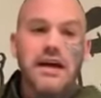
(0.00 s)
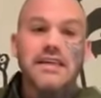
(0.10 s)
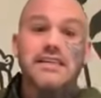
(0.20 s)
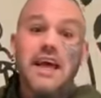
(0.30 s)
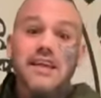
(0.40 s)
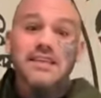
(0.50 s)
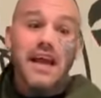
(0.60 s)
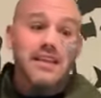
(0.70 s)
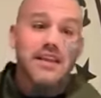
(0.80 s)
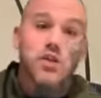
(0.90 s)
Instead of
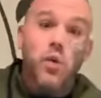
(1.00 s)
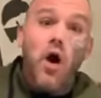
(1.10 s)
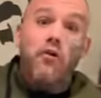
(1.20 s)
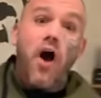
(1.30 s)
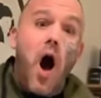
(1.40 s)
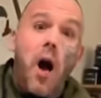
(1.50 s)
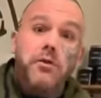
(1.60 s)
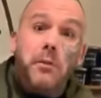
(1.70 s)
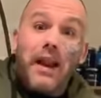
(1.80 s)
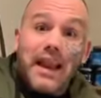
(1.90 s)
sending twelve
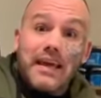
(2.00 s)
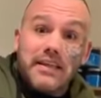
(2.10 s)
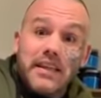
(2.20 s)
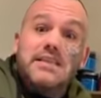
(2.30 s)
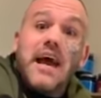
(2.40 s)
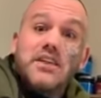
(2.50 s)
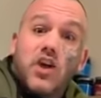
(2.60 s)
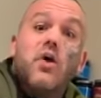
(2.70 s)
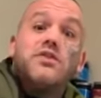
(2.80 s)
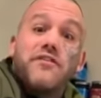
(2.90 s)
armed police in
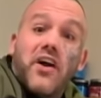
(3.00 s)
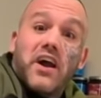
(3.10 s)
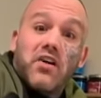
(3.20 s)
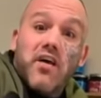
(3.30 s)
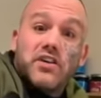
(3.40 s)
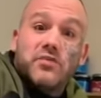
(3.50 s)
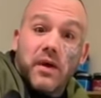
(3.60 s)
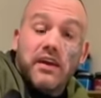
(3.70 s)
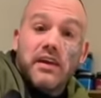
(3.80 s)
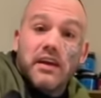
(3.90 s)
Tesco's to fucking arrest
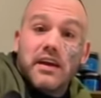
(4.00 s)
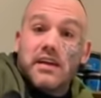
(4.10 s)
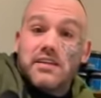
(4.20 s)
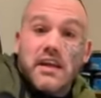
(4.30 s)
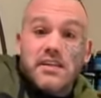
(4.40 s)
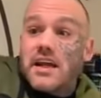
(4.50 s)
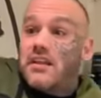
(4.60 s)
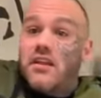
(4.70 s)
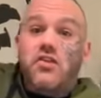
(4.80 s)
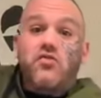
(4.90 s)
me, instead of
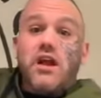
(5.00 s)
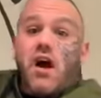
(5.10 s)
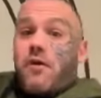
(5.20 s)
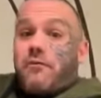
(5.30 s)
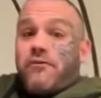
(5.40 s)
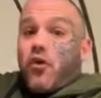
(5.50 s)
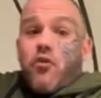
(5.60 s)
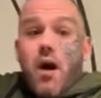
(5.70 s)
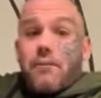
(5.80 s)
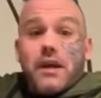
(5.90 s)
sending three armed,
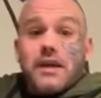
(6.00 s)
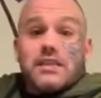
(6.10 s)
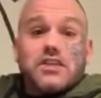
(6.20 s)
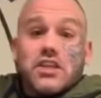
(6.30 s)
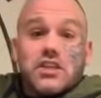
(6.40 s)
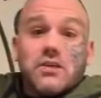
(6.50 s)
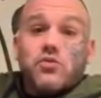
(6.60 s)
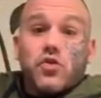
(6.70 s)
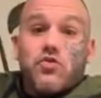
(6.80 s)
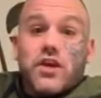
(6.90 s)
four armed police into the gym
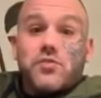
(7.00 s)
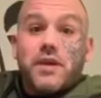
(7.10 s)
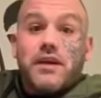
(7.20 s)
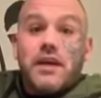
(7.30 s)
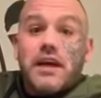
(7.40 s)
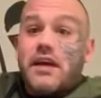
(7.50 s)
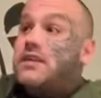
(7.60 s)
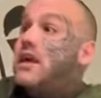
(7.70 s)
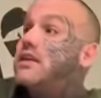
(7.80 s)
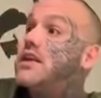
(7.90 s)
to arrest me,
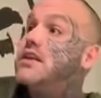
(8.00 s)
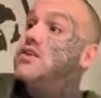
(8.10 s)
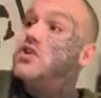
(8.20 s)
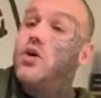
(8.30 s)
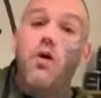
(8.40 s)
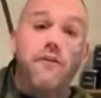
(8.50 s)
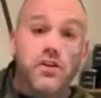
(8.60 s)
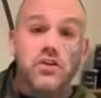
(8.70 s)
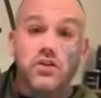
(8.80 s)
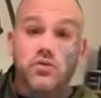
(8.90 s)
instead of sending two
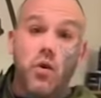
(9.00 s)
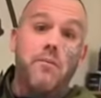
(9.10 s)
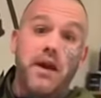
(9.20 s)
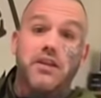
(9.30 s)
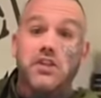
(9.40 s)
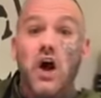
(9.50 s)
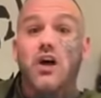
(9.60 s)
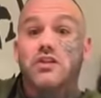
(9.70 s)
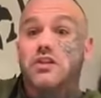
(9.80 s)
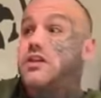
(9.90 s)
officers, one being a
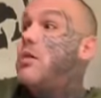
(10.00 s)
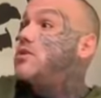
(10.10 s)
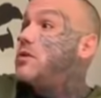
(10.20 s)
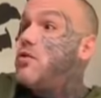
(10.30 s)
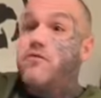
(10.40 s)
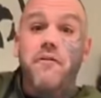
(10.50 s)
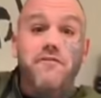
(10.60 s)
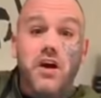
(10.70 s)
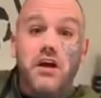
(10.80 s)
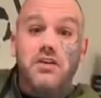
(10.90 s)
sergeant, to tell me to move my
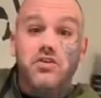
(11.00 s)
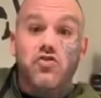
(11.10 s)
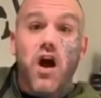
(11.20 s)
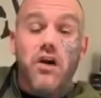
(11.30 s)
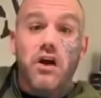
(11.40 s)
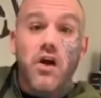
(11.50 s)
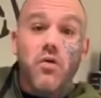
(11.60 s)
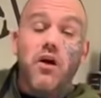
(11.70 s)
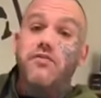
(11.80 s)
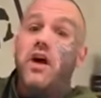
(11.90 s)
fucking truck
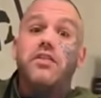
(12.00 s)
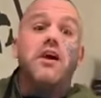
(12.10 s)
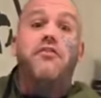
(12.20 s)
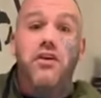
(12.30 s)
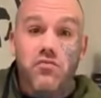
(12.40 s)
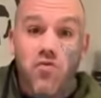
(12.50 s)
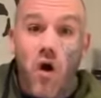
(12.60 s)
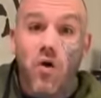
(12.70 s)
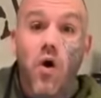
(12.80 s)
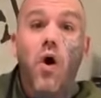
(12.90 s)
when I've done nothing
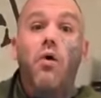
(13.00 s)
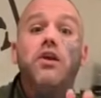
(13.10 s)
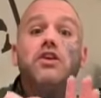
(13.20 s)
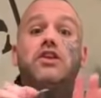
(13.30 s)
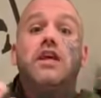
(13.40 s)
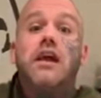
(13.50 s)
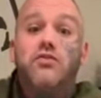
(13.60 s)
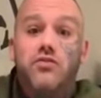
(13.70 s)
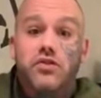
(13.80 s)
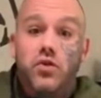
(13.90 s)
wrong, why don't you save
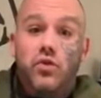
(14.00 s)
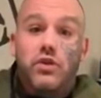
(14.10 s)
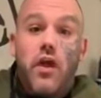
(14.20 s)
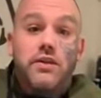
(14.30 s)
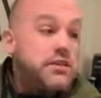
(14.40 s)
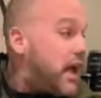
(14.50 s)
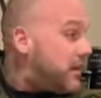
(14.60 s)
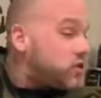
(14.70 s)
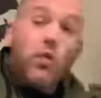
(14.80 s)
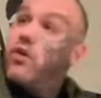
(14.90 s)
your resources
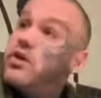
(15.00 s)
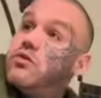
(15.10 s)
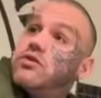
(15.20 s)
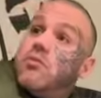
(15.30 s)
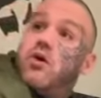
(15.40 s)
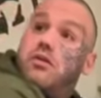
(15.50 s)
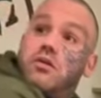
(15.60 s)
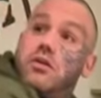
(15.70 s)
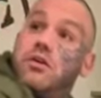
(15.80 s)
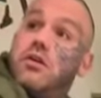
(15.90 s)
and sort of use them on